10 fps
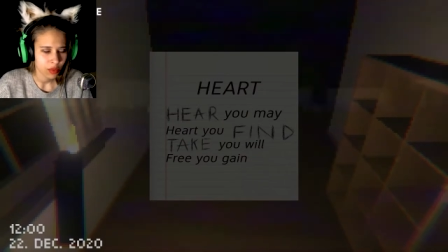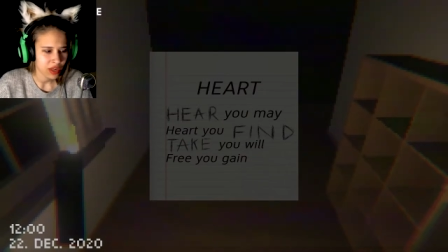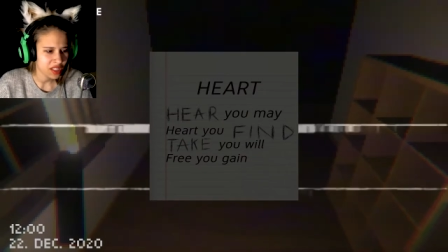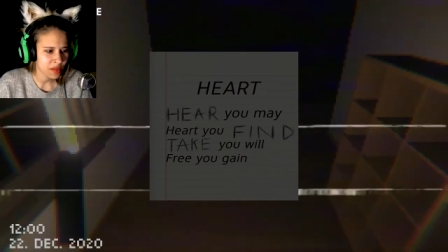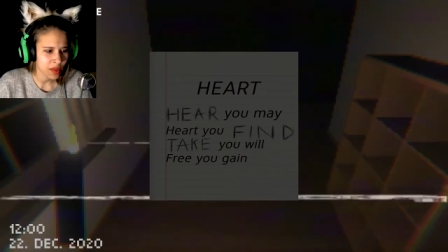
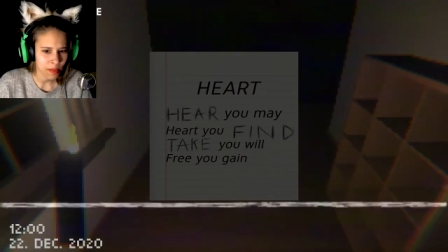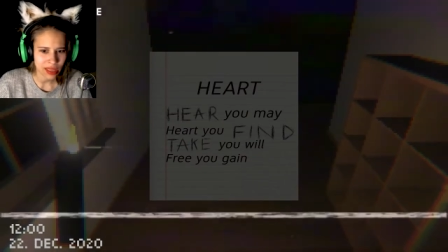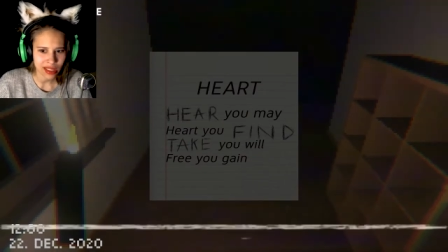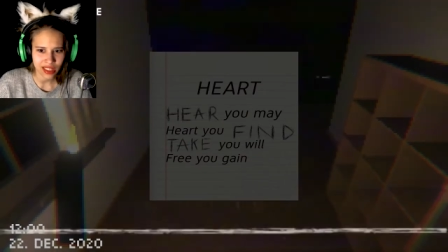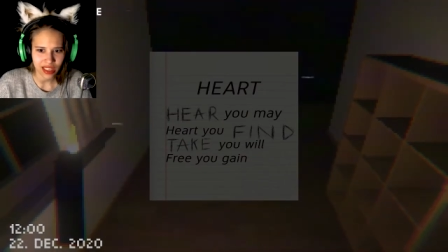Where's my
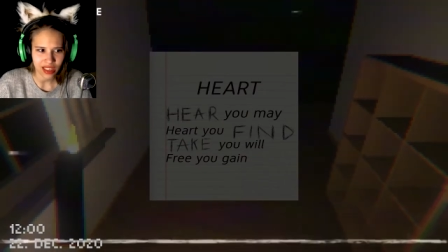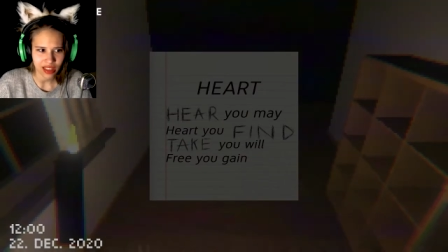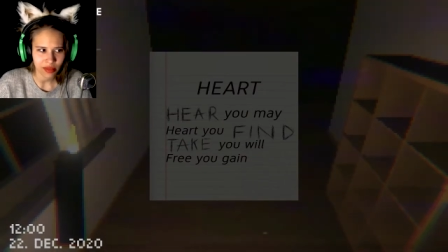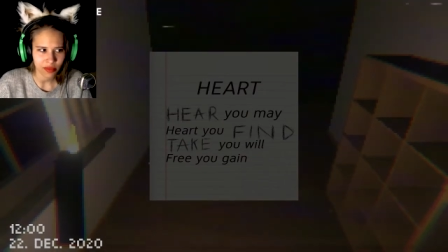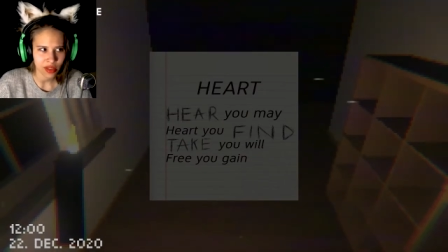
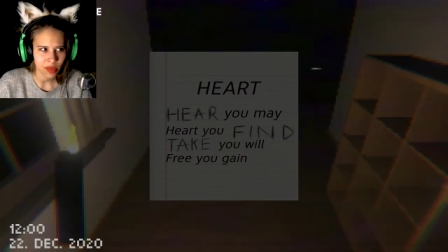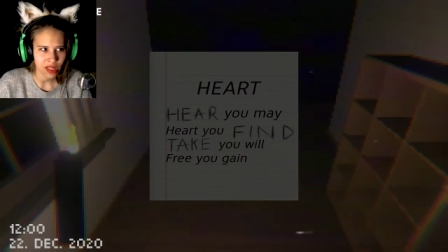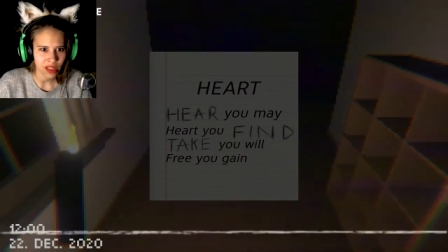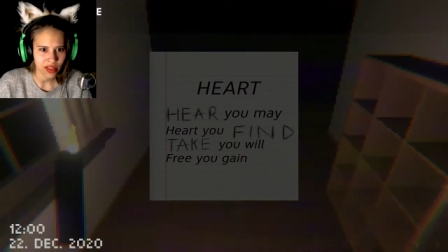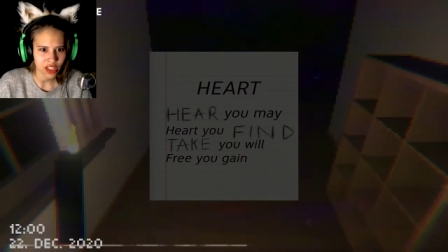pizza? The
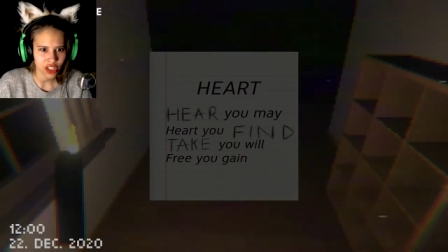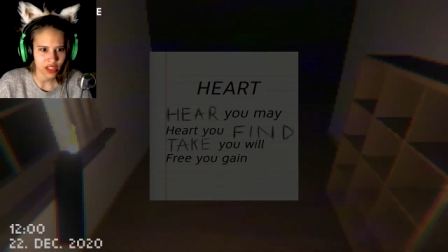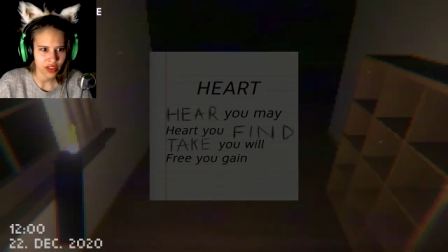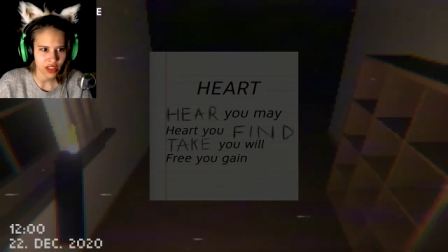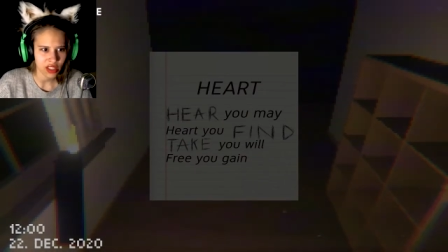main
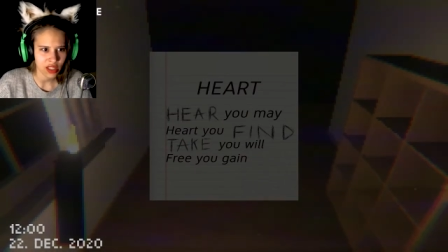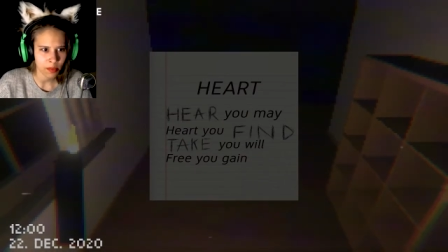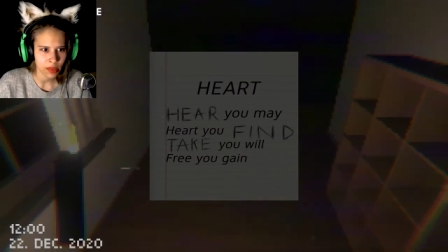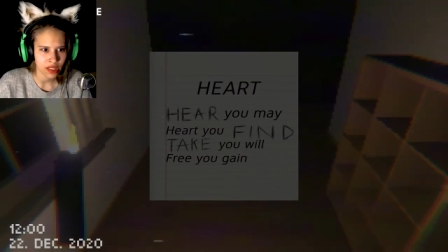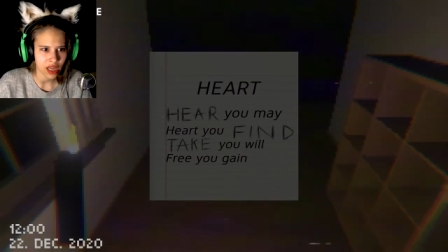question, where is the
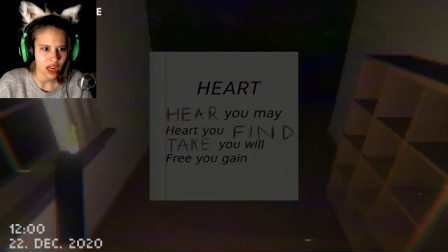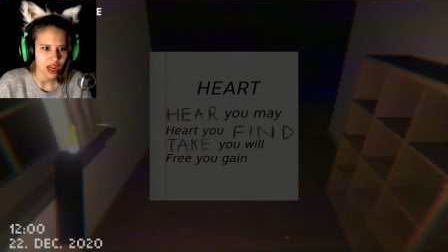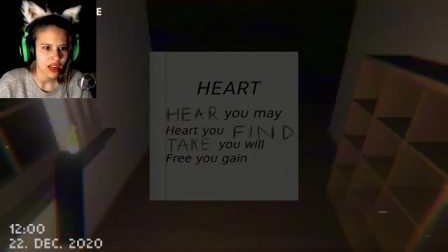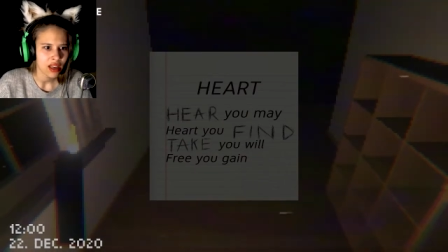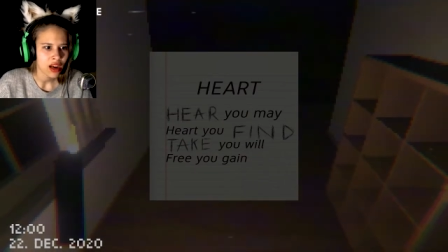
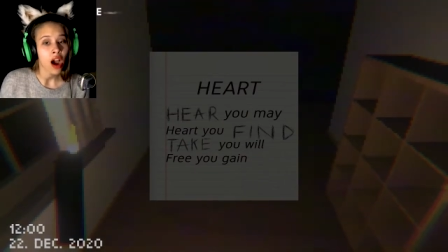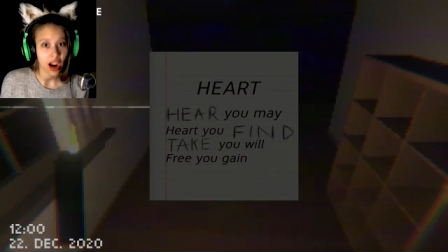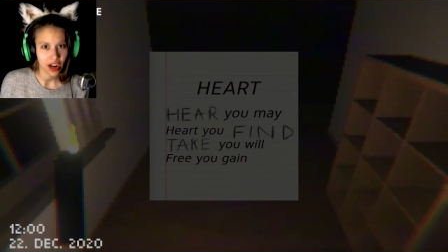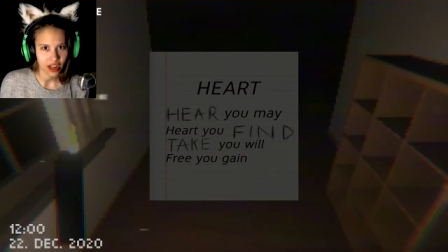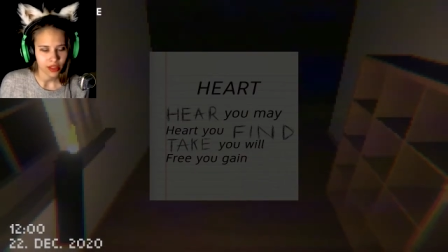pizza?
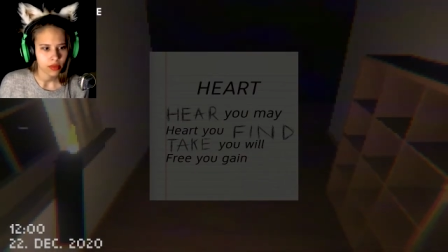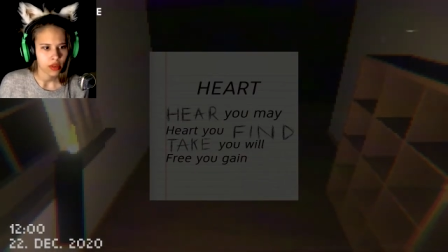Heart.